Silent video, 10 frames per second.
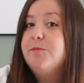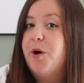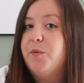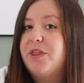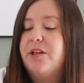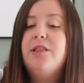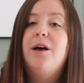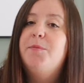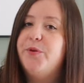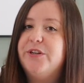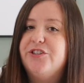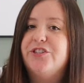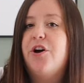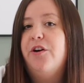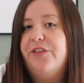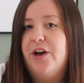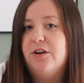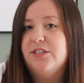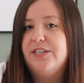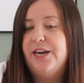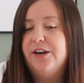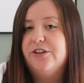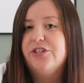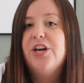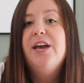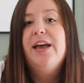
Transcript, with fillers: but with club, you can just call the concierge